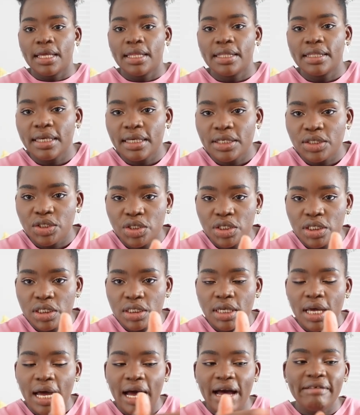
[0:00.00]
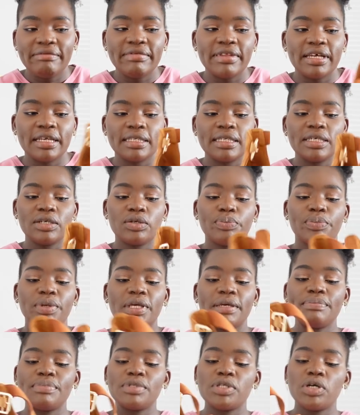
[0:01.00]
They just have that little
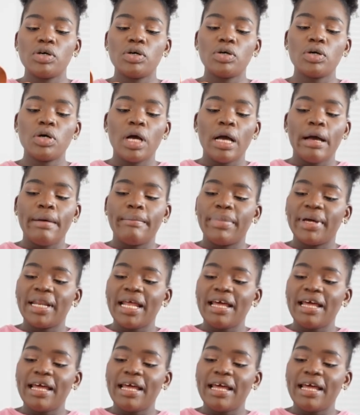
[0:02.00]
peep toe, but